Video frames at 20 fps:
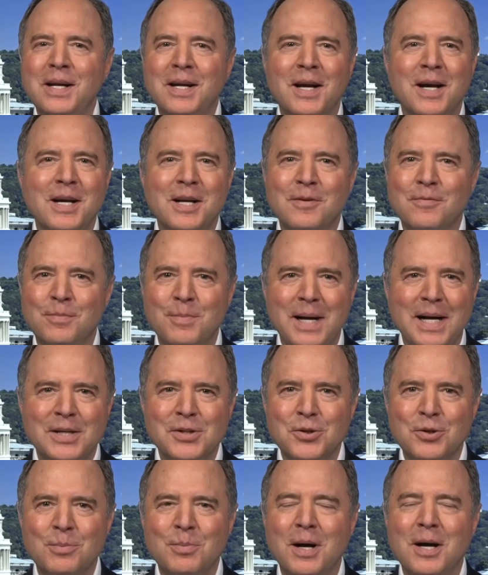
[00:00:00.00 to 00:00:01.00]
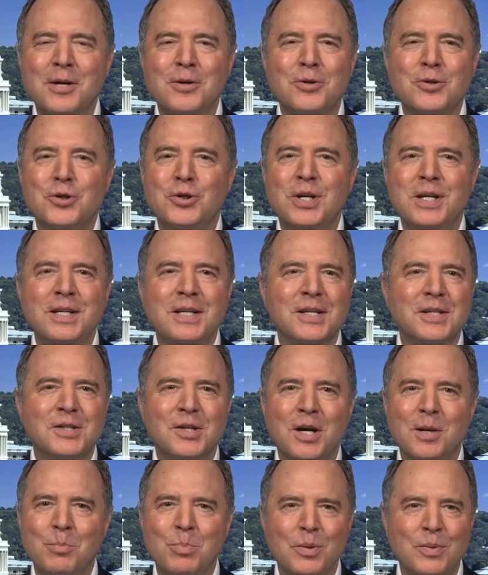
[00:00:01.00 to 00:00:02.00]
kind of mastermind or genius
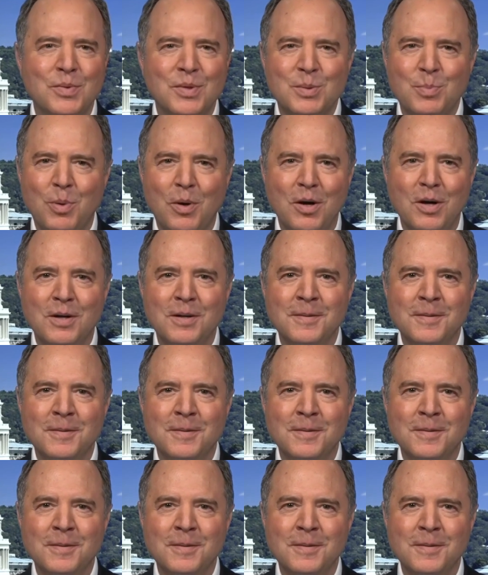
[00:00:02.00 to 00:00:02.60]
on Putin's part